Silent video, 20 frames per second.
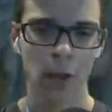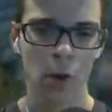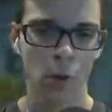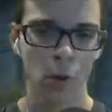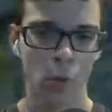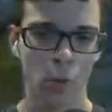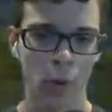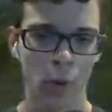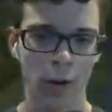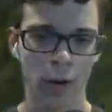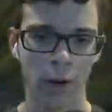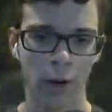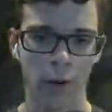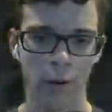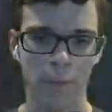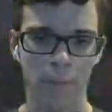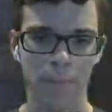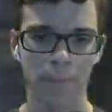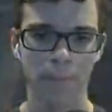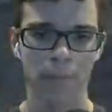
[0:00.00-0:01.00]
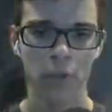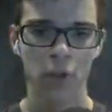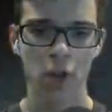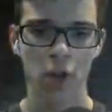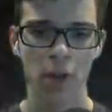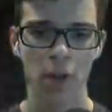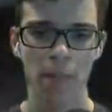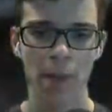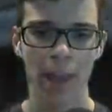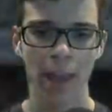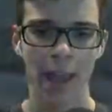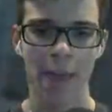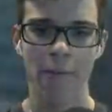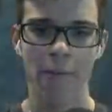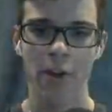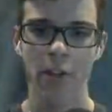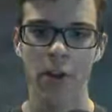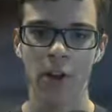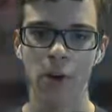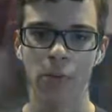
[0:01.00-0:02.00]
where you can make
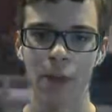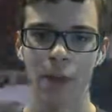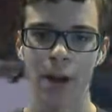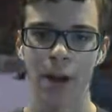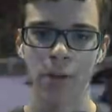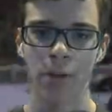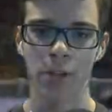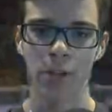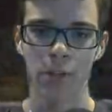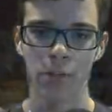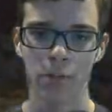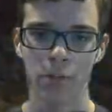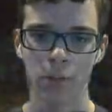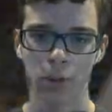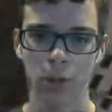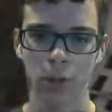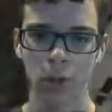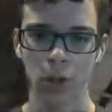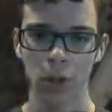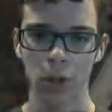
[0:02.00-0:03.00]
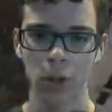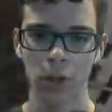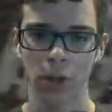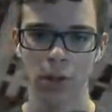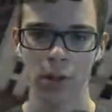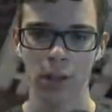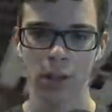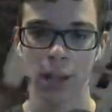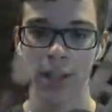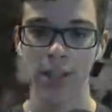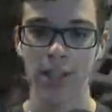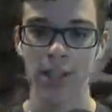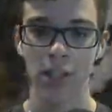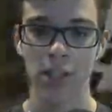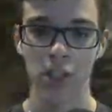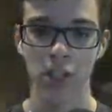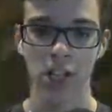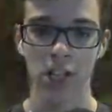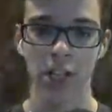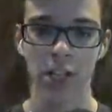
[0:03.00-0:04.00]
everything around you look like cel
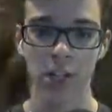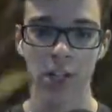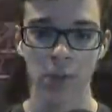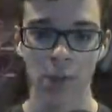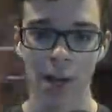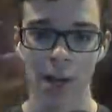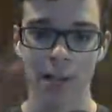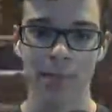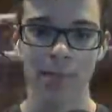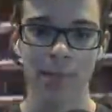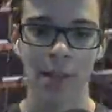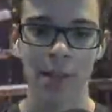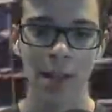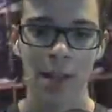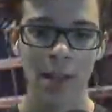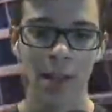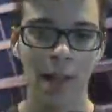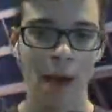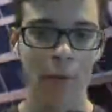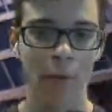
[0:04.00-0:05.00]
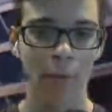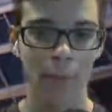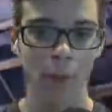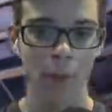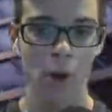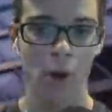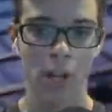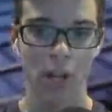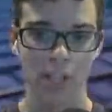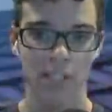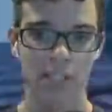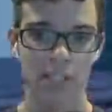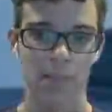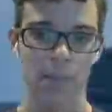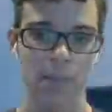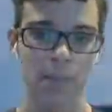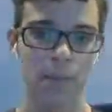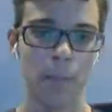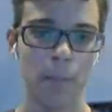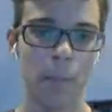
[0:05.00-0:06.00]
shaded as well. That would be
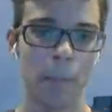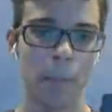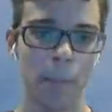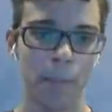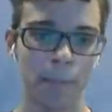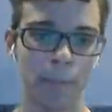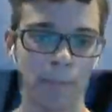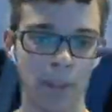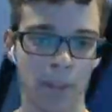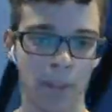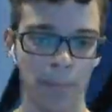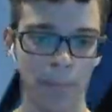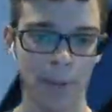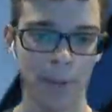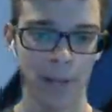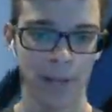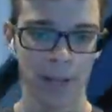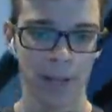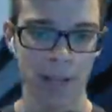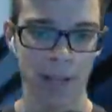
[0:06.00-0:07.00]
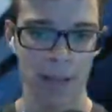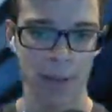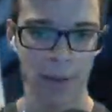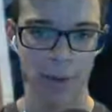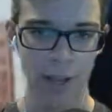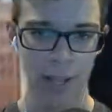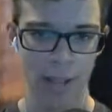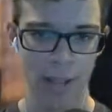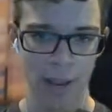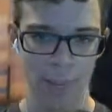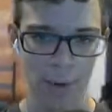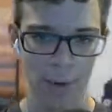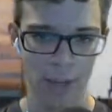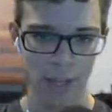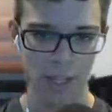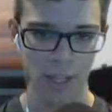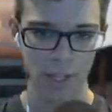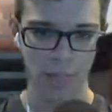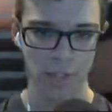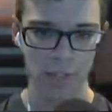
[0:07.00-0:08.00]
awesome. But anyway, yeah, pretty
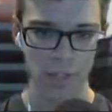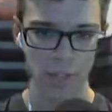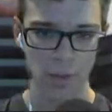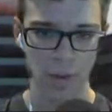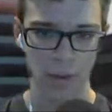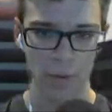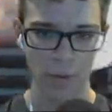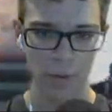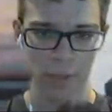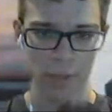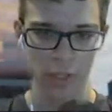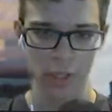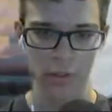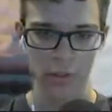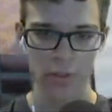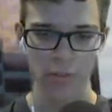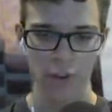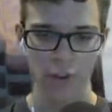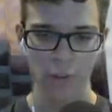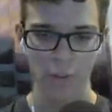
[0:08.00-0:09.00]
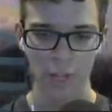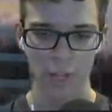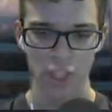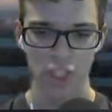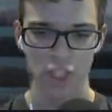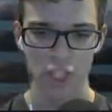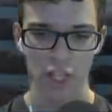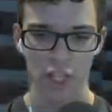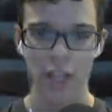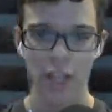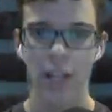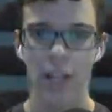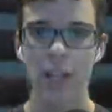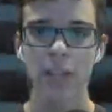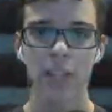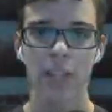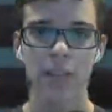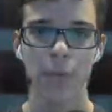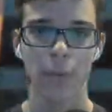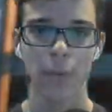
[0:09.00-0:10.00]
awesome suit. I don't really use it very much. It
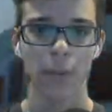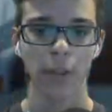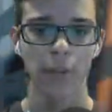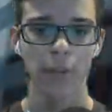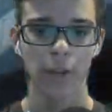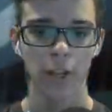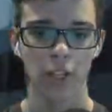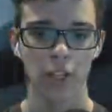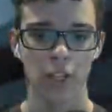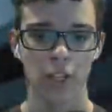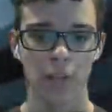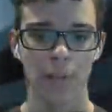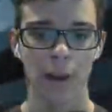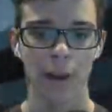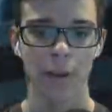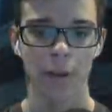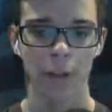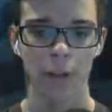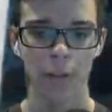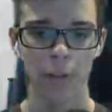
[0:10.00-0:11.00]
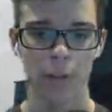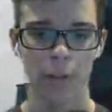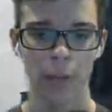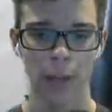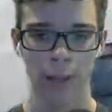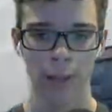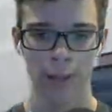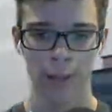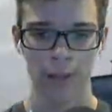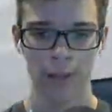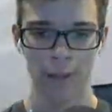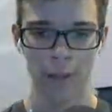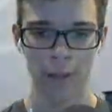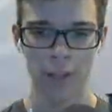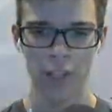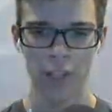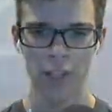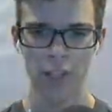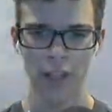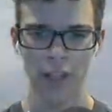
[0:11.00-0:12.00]
does have a really funny suit power. I
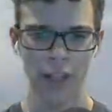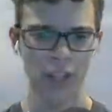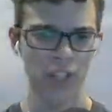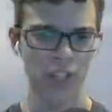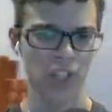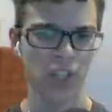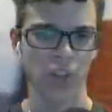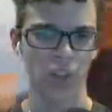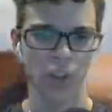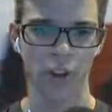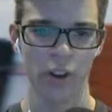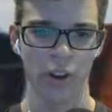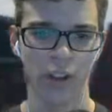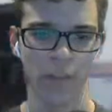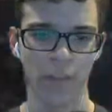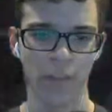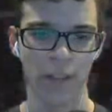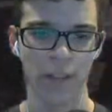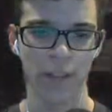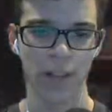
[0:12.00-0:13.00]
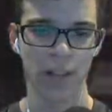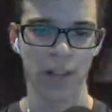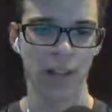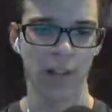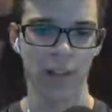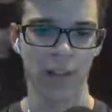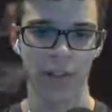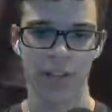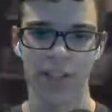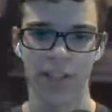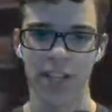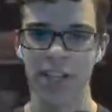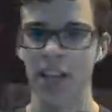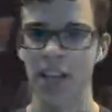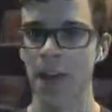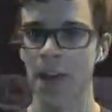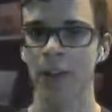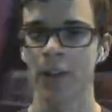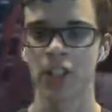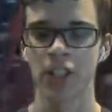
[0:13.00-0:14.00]
think you like insult enemy and they like take
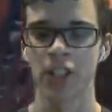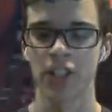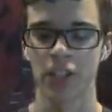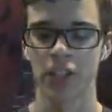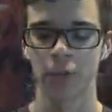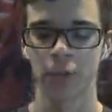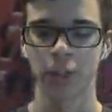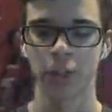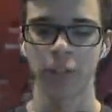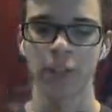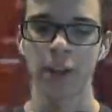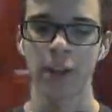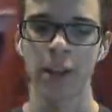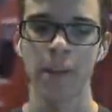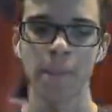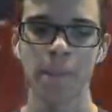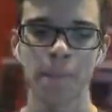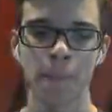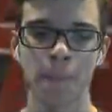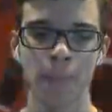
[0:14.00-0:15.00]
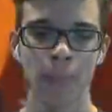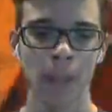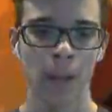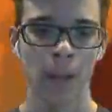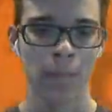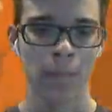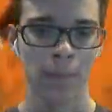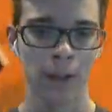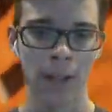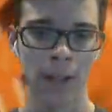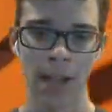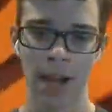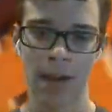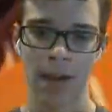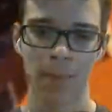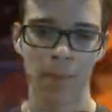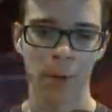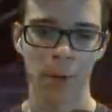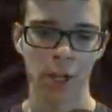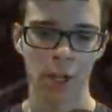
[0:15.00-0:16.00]
damage. It's like really funny. But yeah,
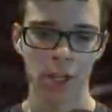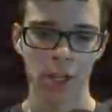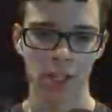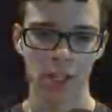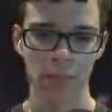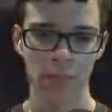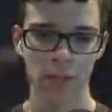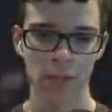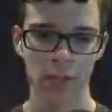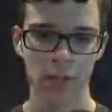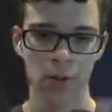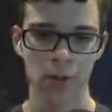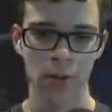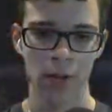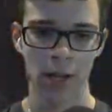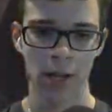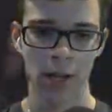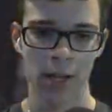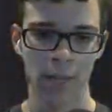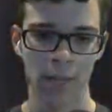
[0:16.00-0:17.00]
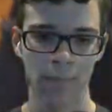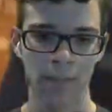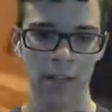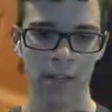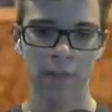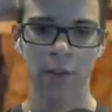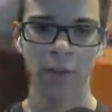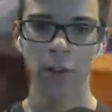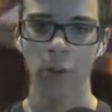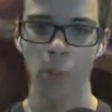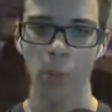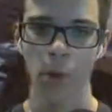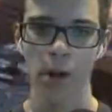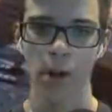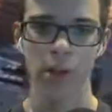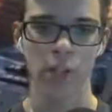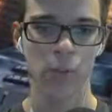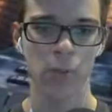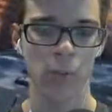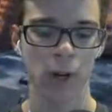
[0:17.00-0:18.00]
pretty awesome suit. Definitely the
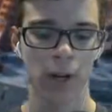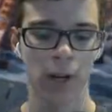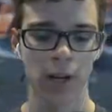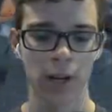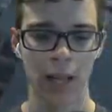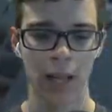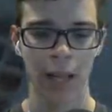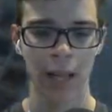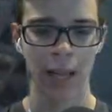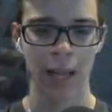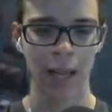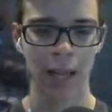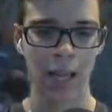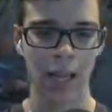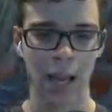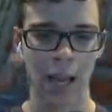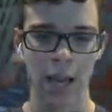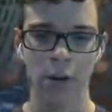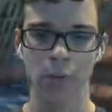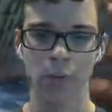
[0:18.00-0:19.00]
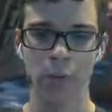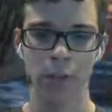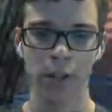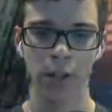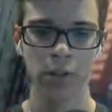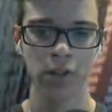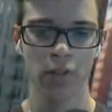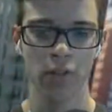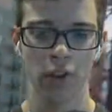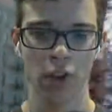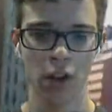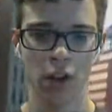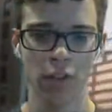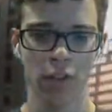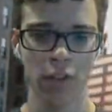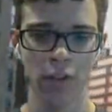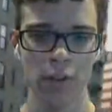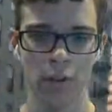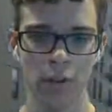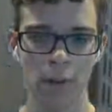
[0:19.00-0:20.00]
weirdest one. And yeah, I don't really use it very
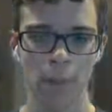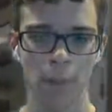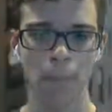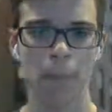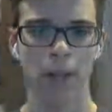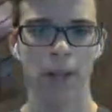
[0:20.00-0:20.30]
often, but